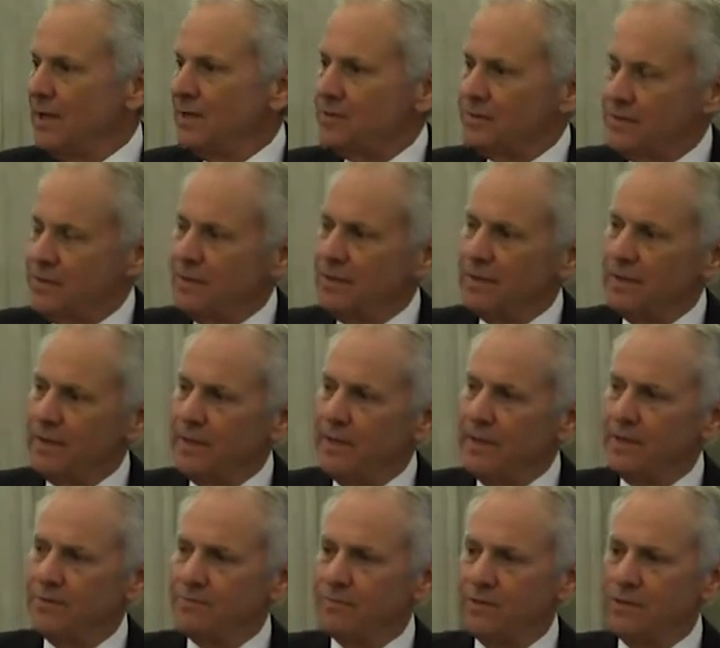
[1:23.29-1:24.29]
still in
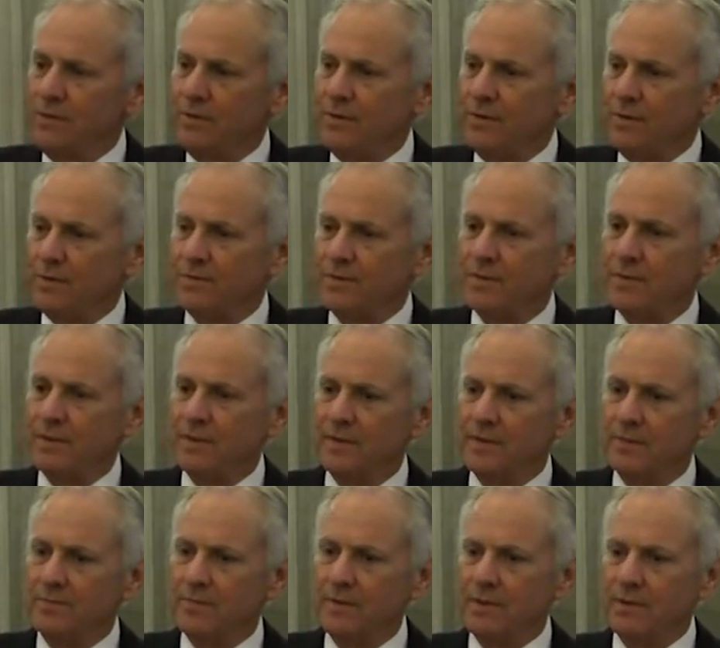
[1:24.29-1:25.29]
history you can see
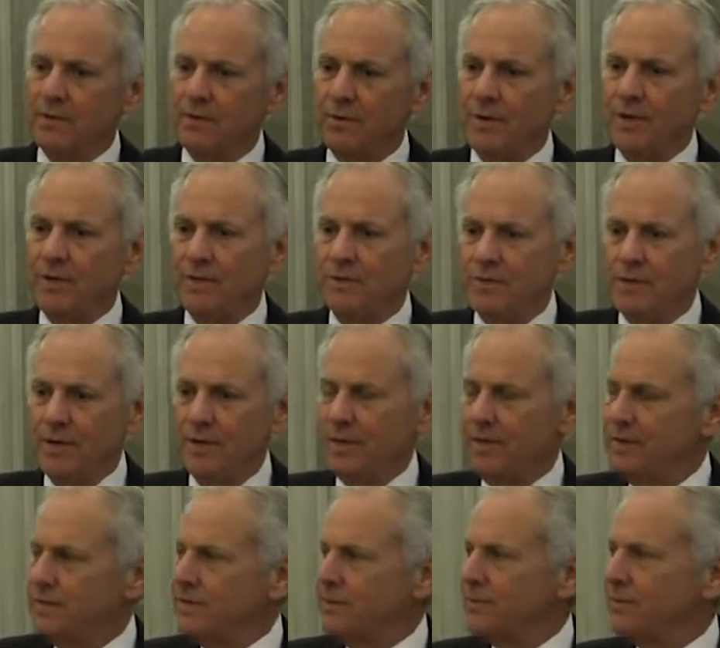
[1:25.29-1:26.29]
there have been great
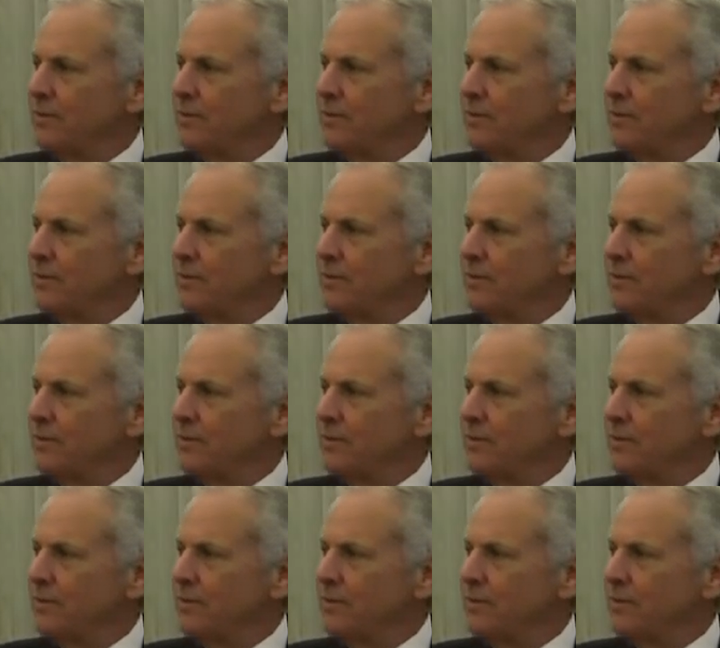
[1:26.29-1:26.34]
changes,